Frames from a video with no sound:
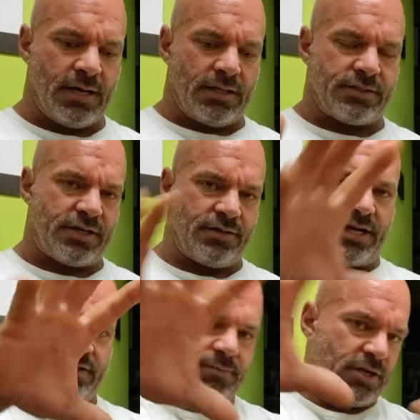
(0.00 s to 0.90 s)
Let's say you
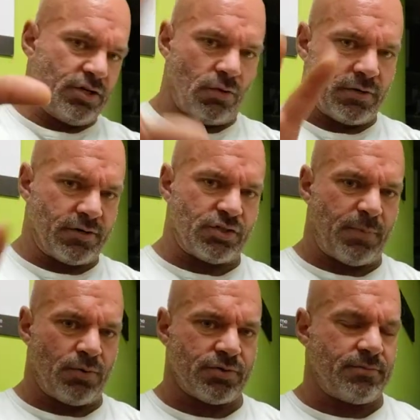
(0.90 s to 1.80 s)
take somebody, don't
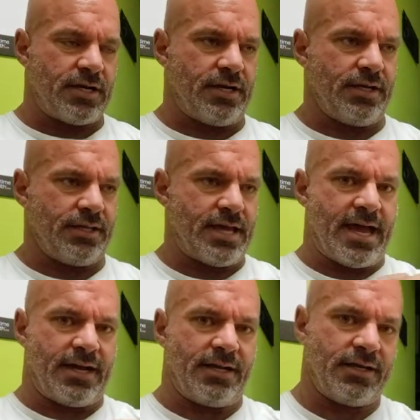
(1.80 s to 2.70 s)
expose them to any of
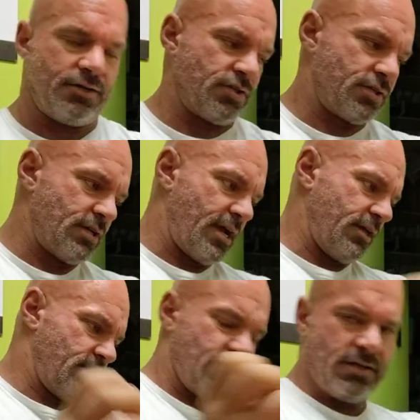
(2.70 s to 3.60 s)
that, and you just,
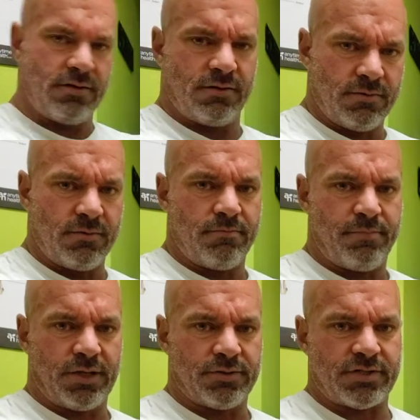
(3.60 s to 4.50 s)
hey,
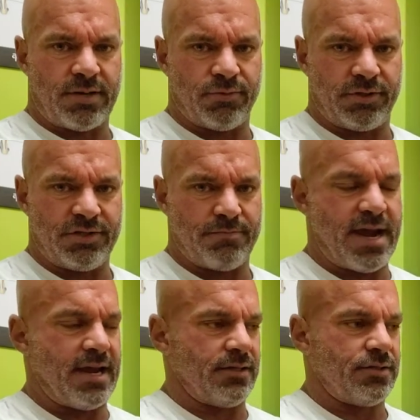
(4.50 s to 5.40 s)
build something with these
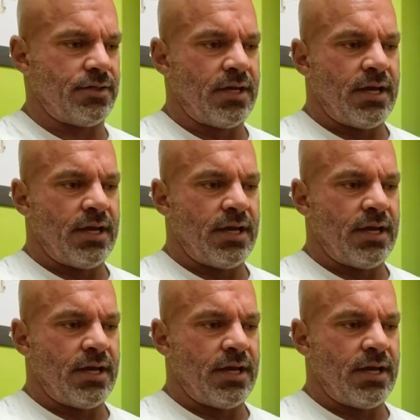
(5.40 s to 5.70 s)
bands.